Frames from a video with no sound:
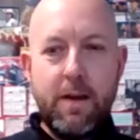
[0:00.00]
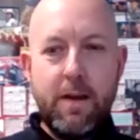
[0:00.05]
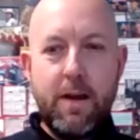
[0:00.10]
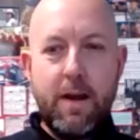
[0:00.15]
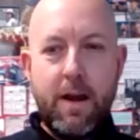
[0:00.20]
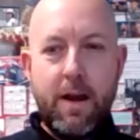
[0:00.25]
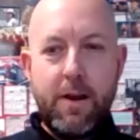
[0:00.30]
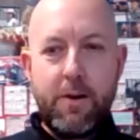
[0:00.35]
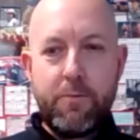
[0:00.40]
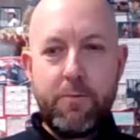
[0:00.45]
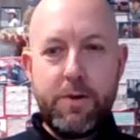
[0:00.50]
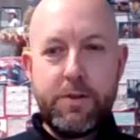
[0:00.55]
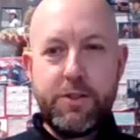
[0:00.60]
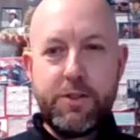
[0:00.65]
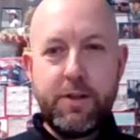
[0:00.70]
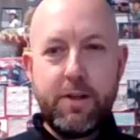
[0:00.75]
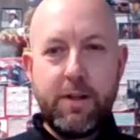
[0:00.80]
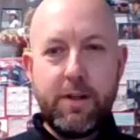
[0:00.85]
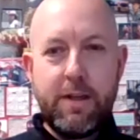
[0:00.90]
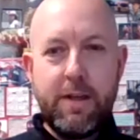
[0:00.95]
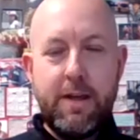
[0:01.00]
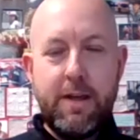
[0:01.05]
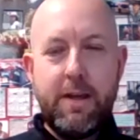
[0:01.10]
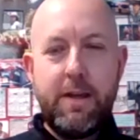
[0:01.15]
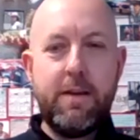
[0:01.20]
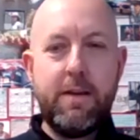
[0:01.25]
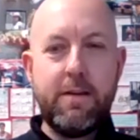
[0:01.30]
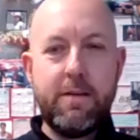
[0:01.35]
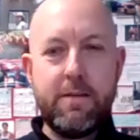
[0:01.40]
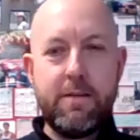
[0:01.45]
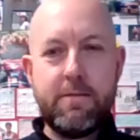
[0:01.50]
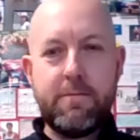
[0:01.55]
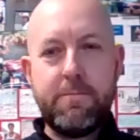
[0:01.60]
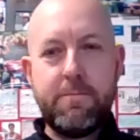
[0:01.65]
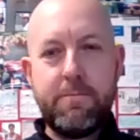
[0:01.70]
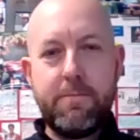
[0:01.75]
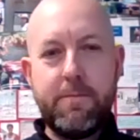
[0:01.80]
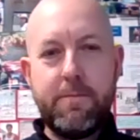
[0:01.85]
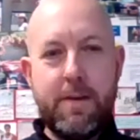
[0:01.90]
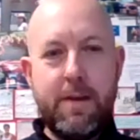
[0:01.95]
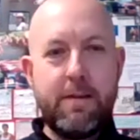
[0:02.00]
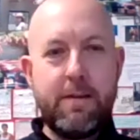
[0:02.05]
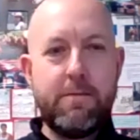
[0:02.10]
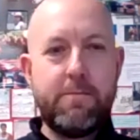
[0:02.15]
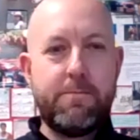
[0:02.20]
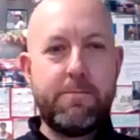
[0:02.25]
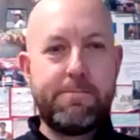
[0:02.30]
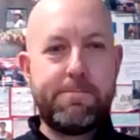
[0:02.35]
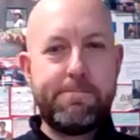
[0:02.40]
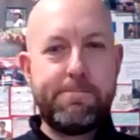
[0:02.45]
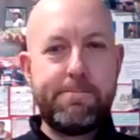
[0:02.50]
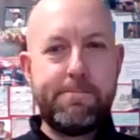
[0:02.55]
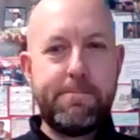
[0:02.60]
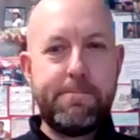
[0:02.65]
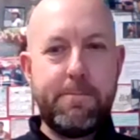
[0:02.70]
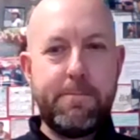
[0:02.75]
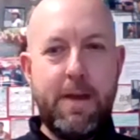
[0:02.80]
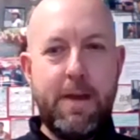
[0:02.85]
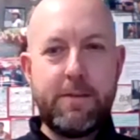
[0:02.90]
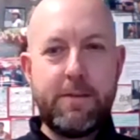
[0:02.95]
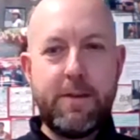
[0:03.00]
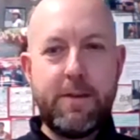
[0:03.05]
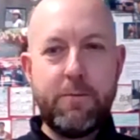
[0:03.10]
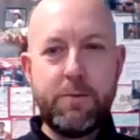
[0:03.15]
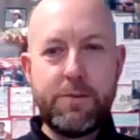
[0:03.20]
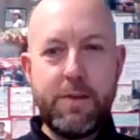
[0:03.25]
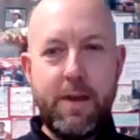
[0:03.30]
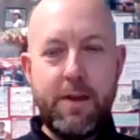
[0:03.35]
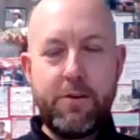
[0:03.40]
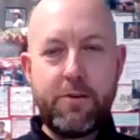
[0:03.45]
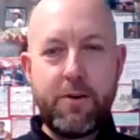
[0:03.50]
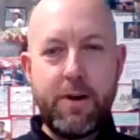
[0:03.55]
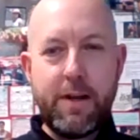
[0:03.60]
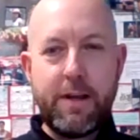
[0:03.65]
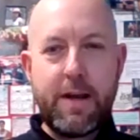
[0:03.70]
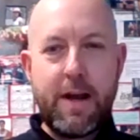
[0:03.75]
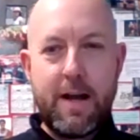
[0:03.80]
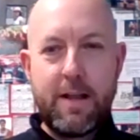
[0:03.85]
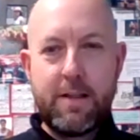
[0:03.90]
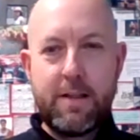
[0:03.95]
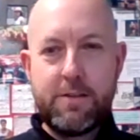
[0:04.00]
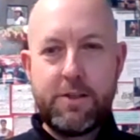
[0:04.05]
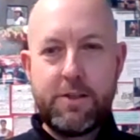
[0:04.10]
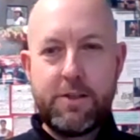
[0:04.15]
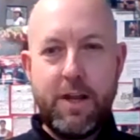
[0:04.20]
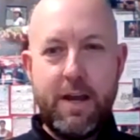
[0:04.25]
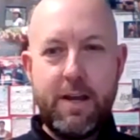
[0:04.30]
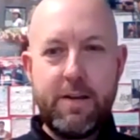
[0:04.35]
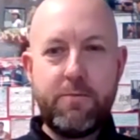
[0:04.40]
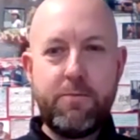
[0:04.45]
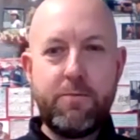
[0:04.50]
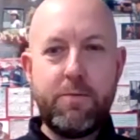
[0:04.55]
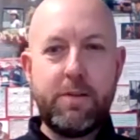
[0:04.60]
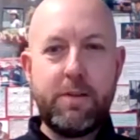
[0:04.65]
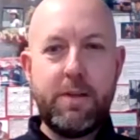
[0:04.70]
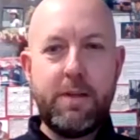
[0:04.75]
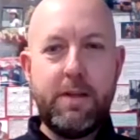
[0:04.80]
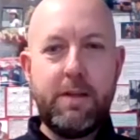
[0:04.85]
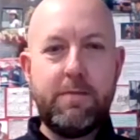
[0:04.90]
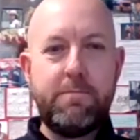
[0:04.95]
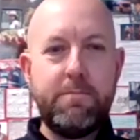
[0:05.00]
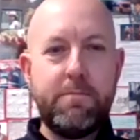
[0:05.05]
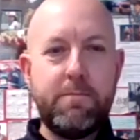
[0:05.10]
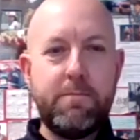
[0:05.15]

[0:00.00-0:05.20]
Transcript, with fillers: I originally, as I was entering college, hadn't really